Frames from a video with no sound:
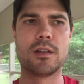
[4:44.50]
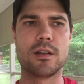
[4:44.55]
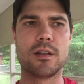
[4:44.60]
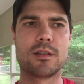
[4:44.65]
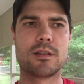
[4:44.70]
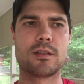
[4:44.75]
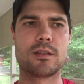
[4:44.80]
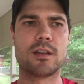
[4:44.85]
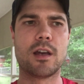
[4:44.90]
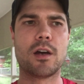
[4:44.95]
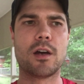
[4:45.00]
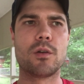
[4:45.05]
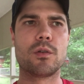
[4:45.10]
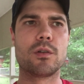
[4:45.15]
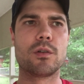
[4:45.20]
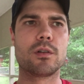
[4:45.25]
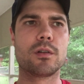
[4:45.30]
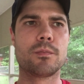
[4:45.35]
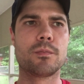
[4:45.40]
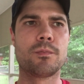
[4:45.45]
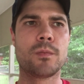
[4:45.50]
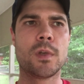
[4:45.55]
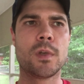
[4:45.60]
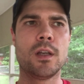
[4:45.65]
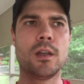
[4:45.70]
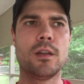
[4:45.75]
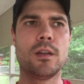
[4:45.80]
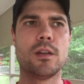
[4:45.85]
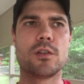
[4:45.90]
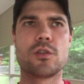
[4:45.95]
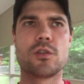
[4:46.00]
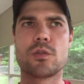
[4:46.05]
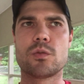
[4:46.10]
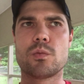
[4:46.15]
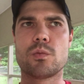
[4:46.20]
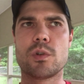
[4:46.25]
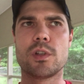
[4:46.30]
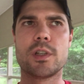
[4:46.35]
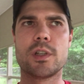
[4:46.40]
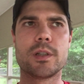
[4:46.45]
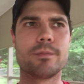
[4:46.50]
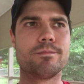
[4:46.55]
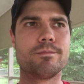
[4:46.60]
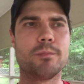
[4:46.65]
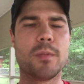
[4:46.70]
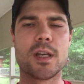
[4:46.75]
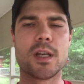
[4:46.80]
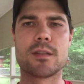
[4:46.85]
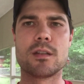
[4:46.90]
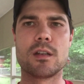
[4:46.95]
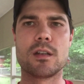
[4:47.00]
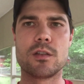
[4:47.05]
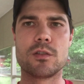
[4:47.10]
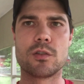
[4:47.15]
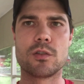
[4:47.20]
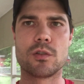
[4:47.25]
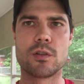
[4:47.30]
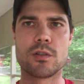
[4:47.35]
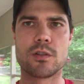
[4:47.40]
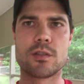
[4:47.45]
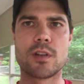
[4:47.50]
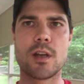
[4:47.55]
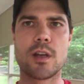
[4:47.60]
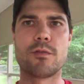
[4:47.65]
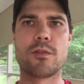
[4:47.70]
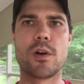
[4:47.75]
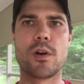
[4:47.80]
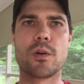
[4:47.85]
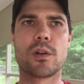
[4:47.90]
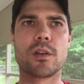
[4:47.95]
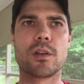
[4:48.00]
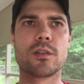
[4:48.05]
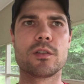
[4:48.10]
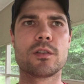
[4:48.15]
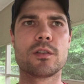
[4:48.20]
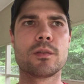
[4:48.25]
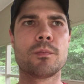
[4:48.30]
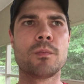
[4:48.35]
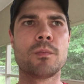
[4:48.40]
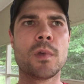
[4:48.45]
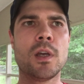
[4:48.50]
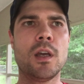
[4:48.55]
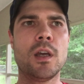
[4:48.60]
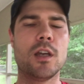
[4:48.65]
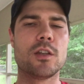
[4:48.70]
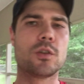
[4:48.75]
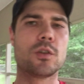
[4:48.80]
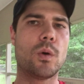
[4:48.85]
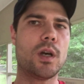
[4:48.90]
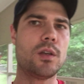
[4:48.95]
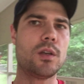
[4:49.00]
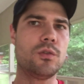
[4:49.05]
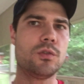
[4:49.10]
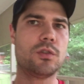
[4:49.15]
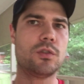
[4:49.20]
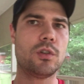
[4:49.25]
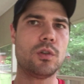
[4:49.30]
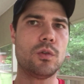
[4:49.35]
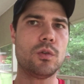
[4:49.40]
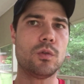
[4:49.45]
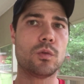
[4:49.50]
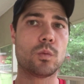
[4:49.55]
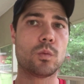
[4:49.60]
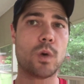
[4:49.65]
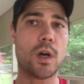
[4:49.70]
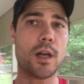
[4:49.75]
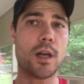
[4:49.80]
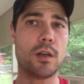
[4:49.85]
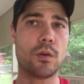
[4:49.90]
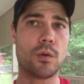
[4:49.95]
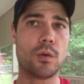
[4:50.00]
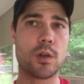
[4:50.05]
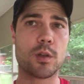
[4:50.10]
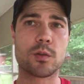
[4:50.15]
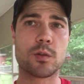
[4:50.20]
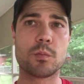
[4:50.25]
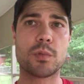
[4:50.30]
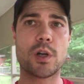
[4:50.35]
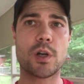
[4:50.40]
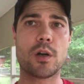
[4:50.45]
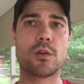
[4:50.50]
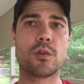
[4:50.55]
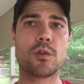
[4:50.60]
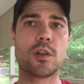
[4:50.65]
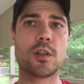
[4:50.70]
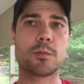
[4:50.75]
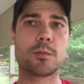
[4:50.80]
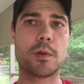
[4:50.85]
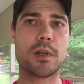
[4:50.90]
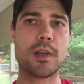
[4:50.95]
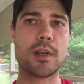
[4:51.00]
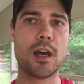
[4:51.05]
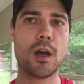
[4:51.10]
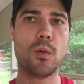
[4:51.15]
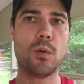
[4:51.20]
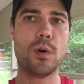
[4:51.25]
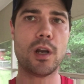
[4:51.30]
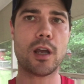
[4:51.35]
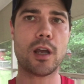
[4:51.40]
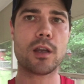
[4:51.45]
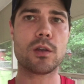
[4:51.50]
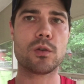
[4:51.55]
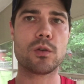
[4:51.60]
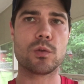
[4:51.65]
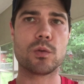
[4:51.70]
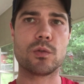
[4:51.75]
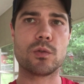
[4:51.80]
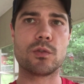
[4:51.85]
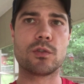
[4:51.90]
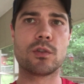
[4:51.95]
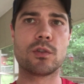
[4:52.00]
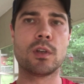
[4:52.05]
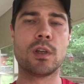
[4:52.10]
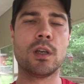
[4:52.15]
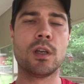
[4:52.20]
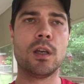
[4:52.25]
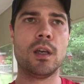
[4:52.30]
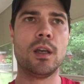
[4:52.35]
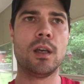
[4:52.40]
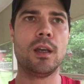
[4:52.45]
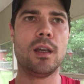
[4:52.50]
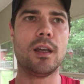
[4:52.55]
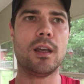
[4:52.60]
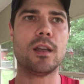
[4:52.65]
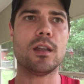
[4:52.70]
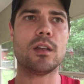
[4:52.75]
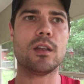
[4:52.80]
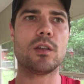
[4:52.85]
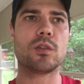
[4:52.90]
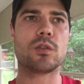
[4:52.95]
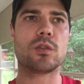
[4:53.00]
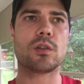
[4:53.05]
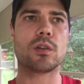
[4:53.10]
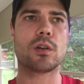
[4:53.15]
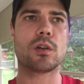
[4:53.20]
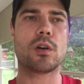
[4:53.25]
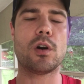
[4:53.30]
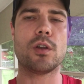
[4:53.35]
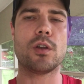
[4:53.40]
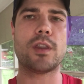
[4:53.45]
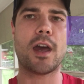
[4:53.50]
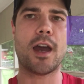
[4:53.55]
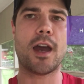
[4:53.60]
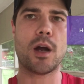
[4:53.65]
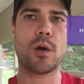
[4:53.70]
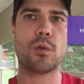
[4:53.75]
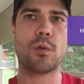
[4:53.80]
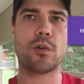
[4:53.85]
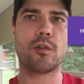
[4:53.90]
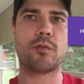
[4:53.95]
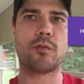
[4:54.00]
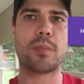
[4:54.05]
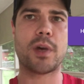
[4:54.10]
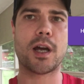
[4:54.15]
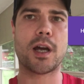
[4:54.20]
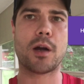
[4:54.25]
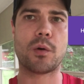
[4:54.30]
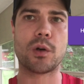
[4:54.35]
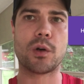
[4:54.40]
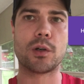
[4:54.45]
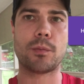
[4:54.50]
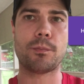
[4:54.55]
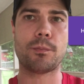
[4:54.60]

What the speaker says: sound that just really makes it easier to stay focused. And so I used to use white noise and brown noise, but now what I use is called the hour of power.